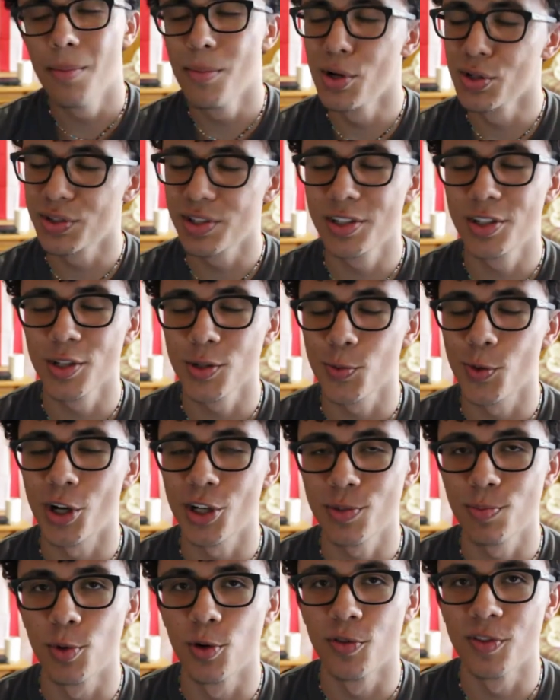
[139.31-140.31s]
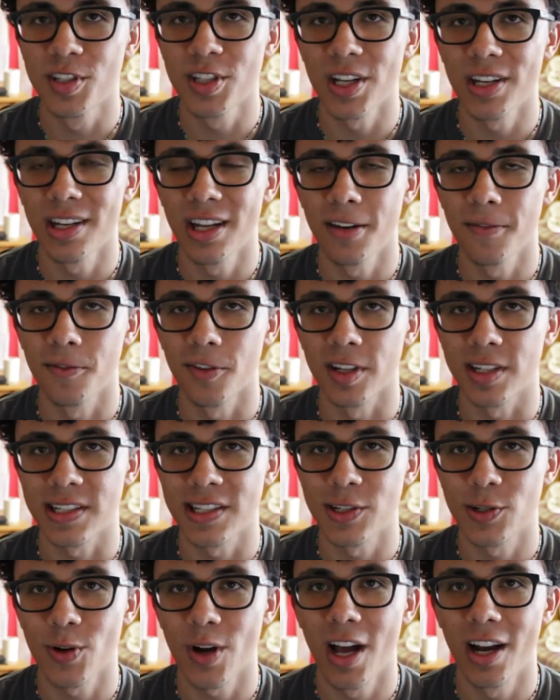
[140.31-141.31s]
I mostly just watch movies on Netflix
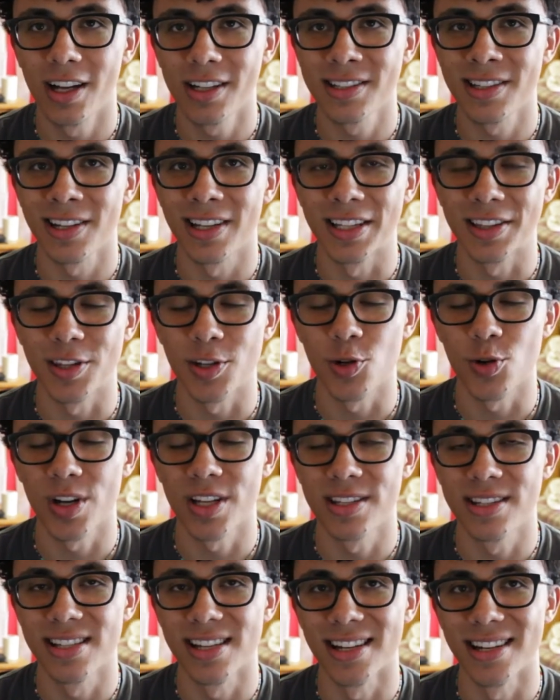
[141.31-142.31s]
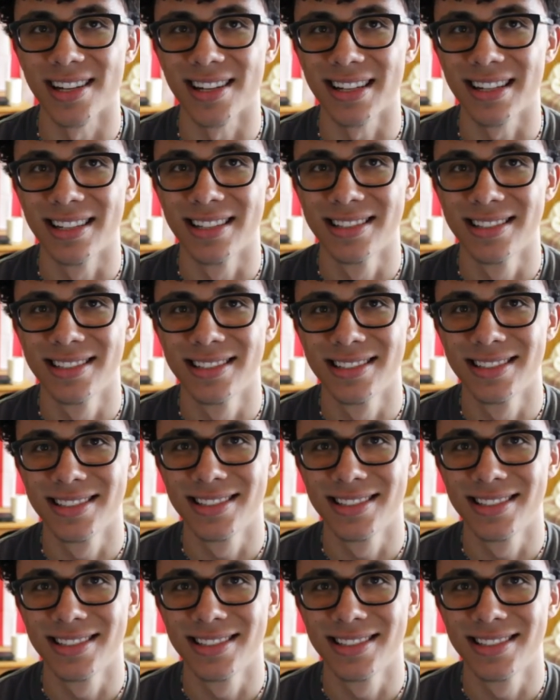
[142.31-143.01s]
and try not to let the dread sit in.